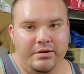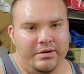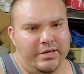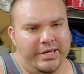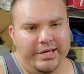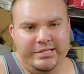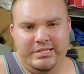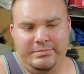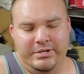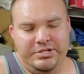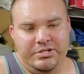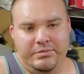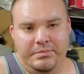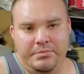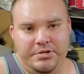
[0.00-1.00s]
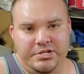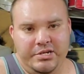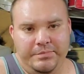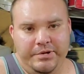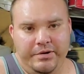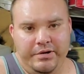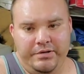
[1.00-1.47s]
Cancel my gym
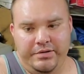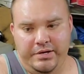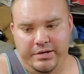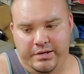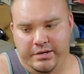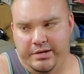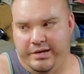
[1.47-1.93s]
membership and everything